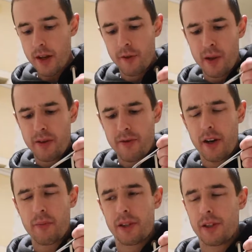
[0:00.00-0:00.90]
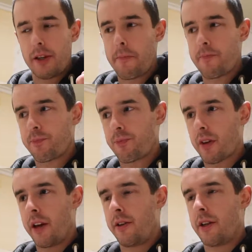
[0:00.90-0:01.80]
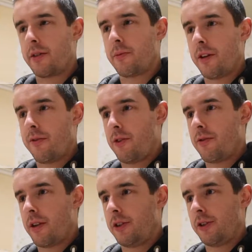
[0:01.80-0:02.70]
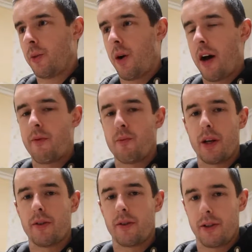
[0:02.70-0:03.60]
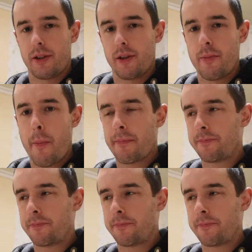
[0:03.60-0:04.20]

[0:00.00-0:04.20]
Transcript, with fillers: I've been very busy, and there's been a few reasons why I haven't been on YouTube.